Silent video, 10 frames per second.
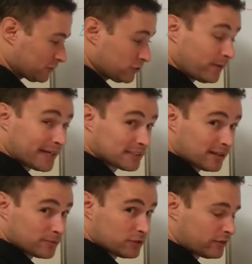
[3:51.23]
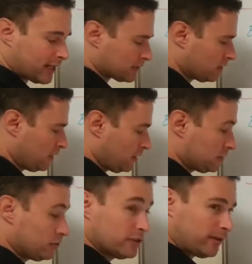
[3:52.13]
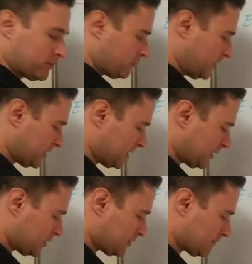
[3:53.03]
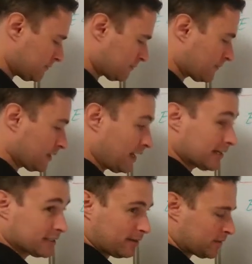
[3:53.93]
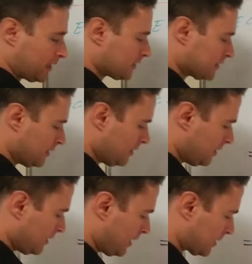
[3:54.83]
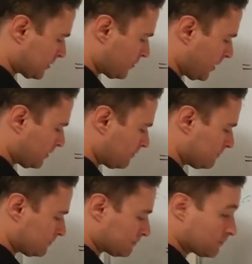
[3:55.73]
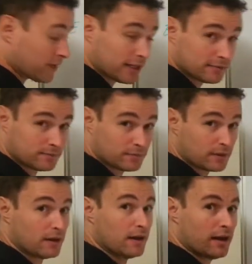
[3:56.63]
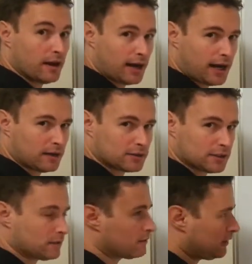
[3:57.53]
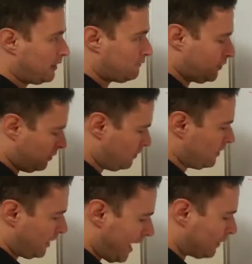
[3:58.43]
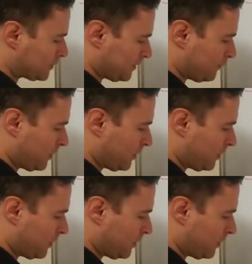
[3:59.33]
2x times 3x. 2 times 3 is 6. X times x, x squared. Right. Outer. F-O, outer.